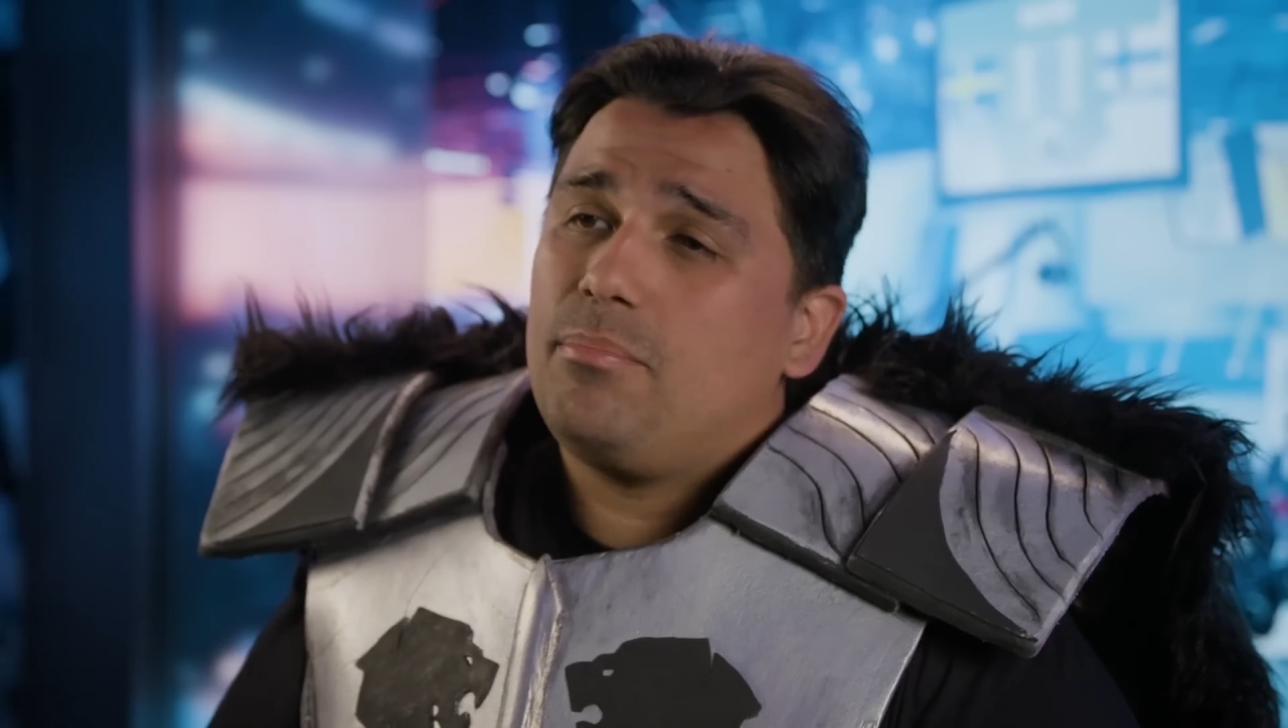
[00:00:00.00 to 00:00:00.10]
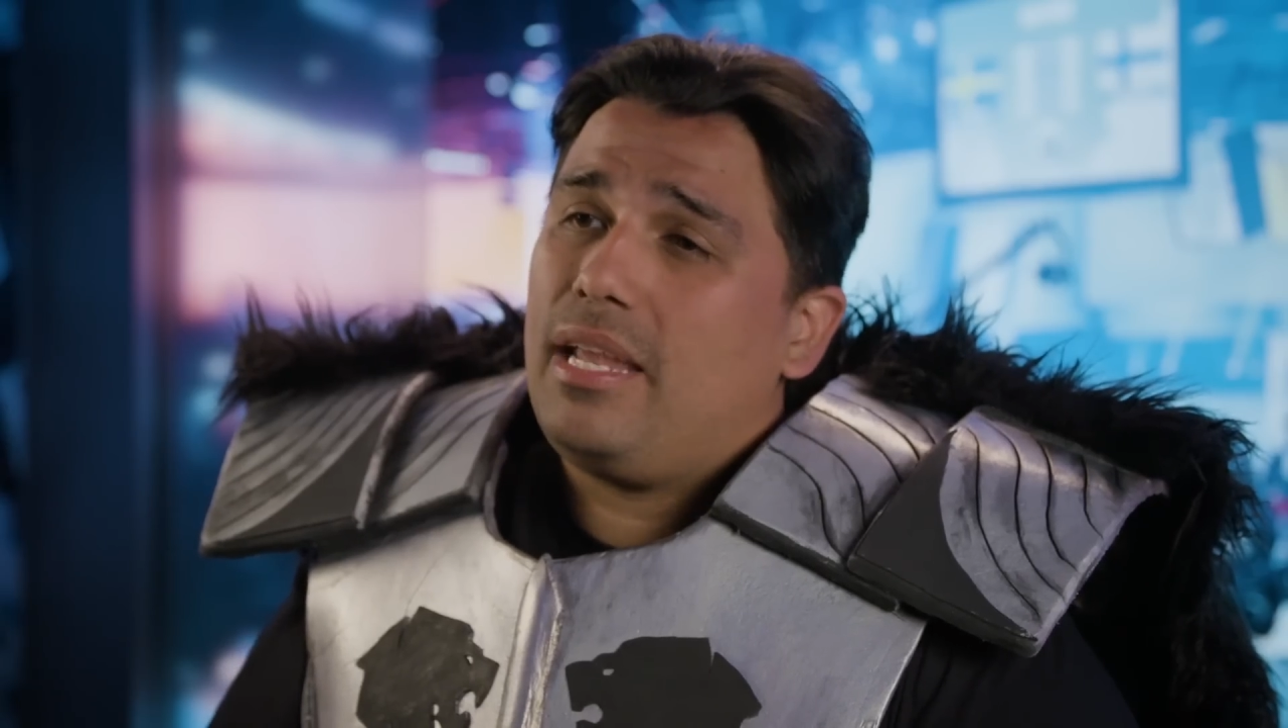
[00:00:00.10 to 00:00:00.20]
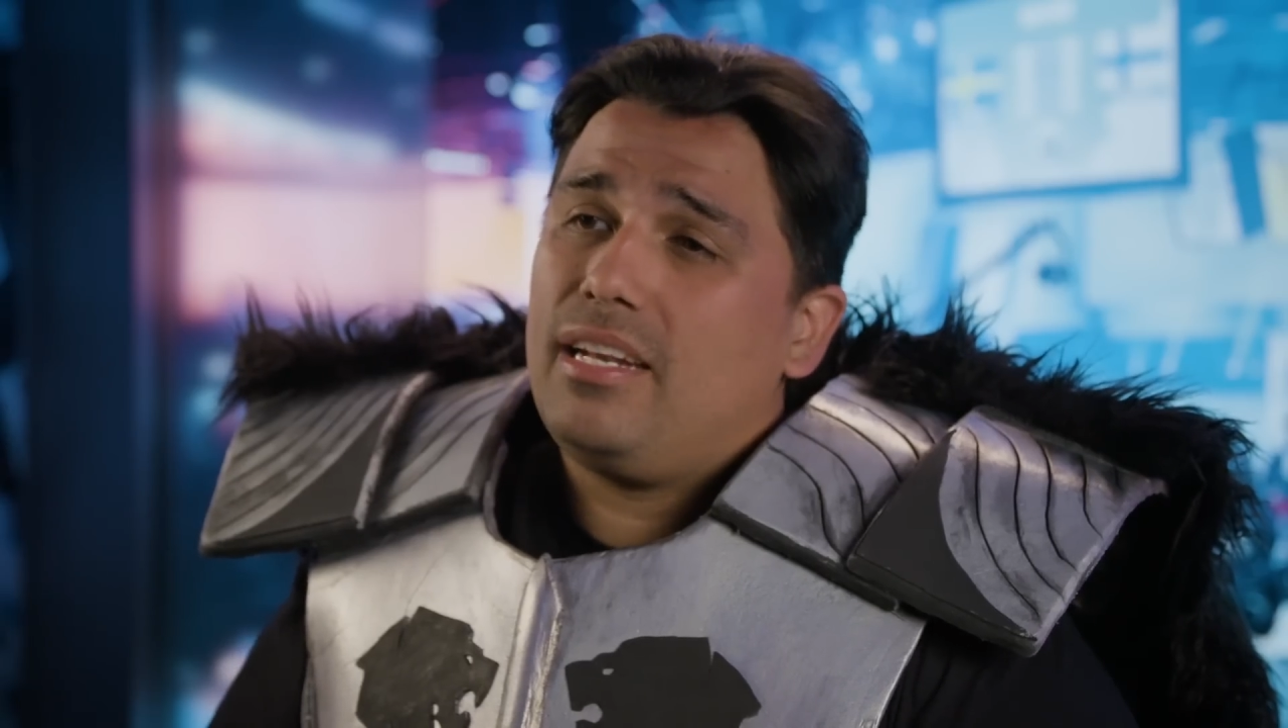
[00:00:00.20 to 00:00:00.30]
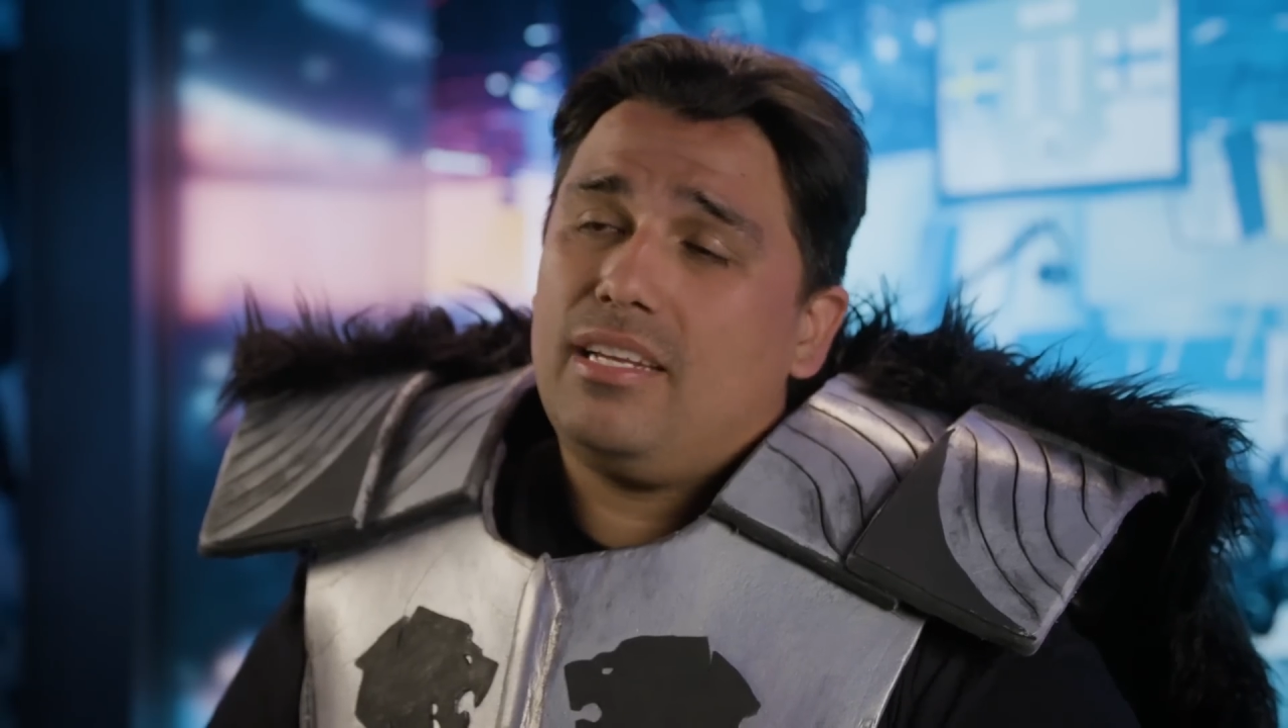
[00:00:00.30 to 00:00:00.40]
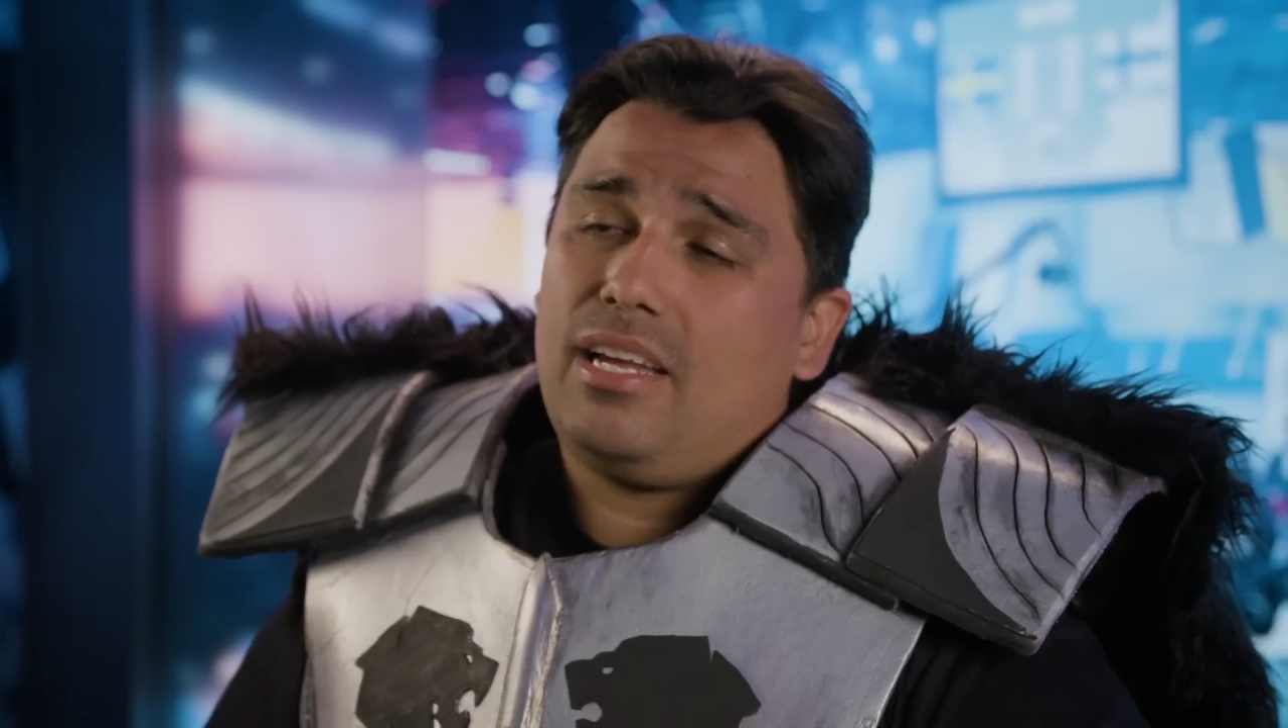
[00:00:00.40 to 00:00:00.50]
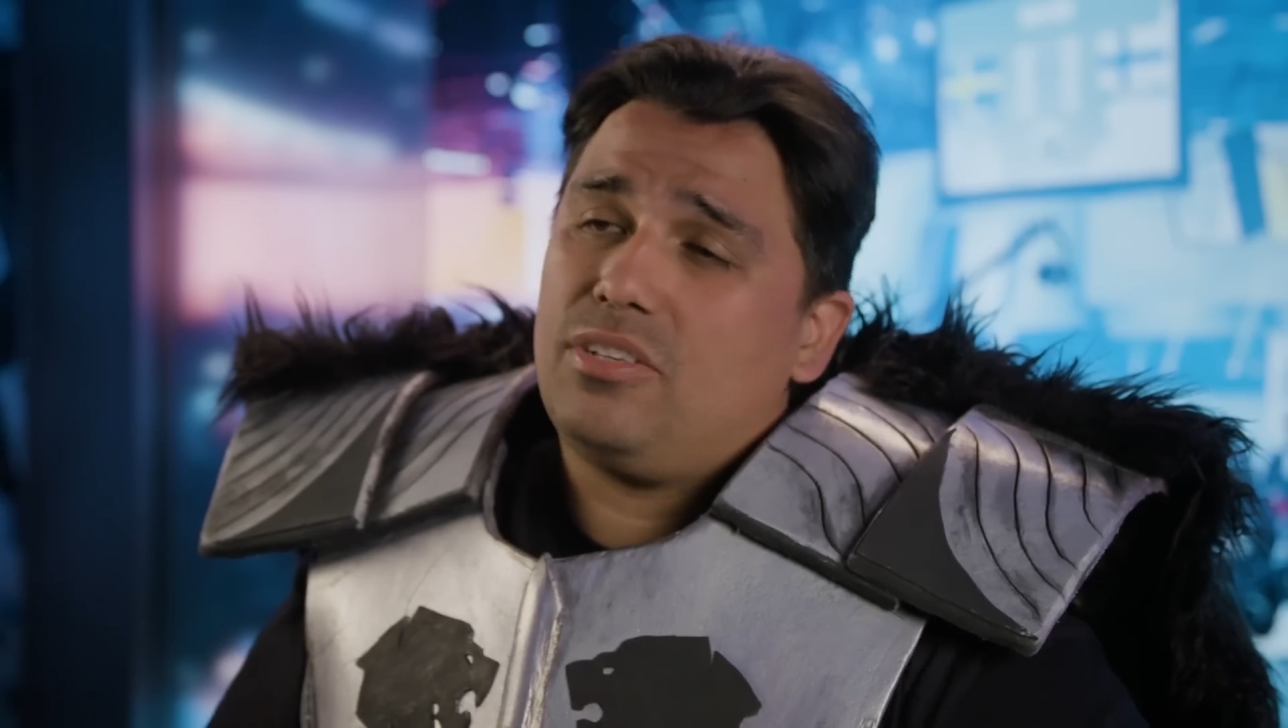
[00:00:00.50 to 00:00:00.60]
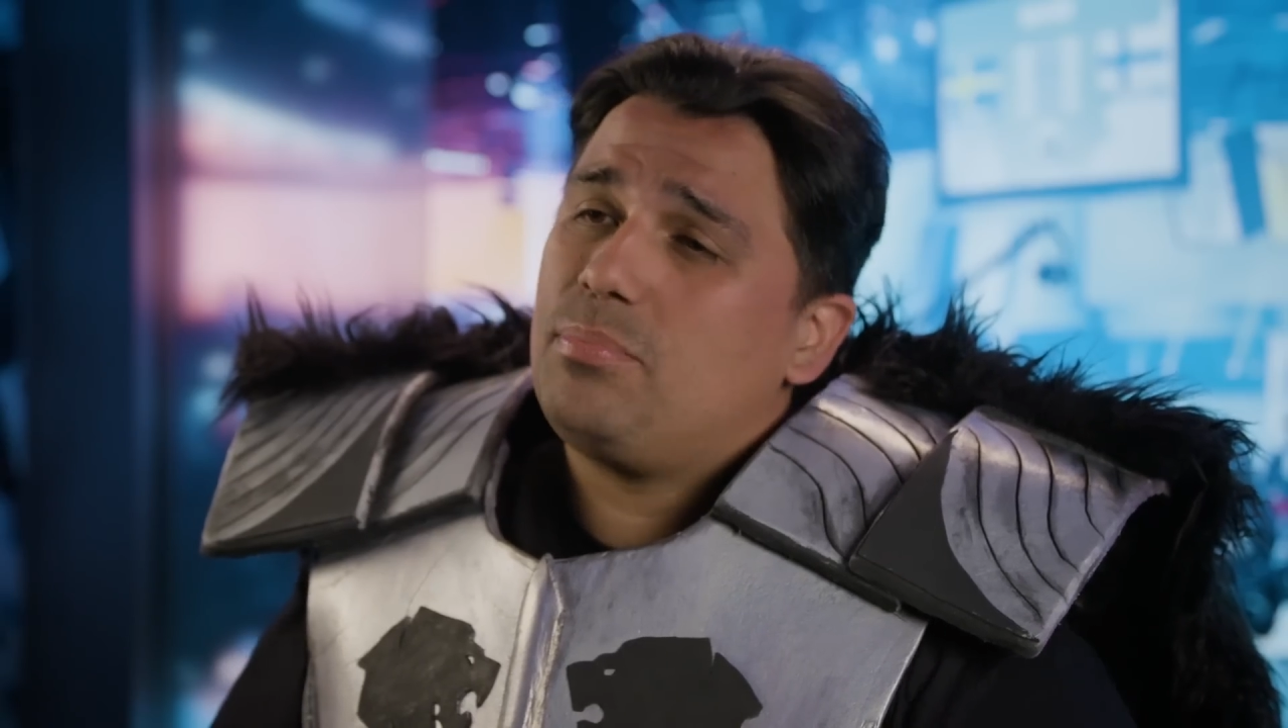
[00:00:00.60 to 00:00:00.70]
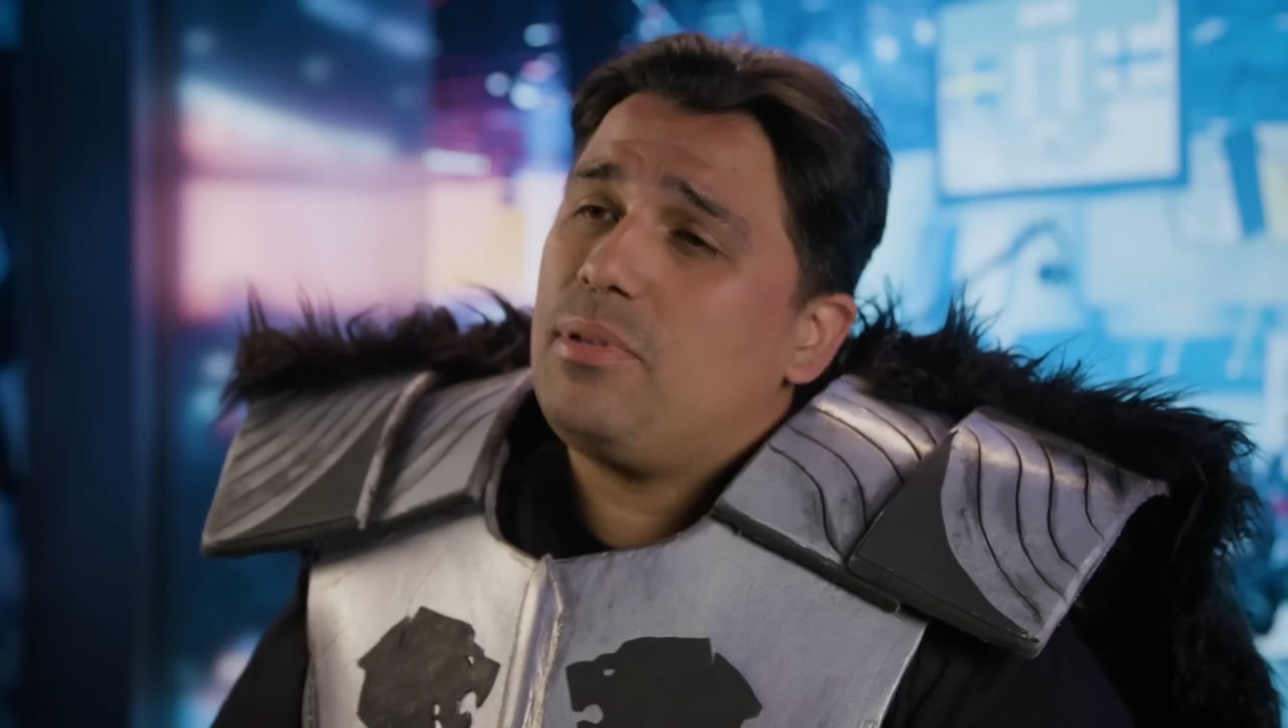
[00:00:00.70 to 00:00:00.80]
beta, I was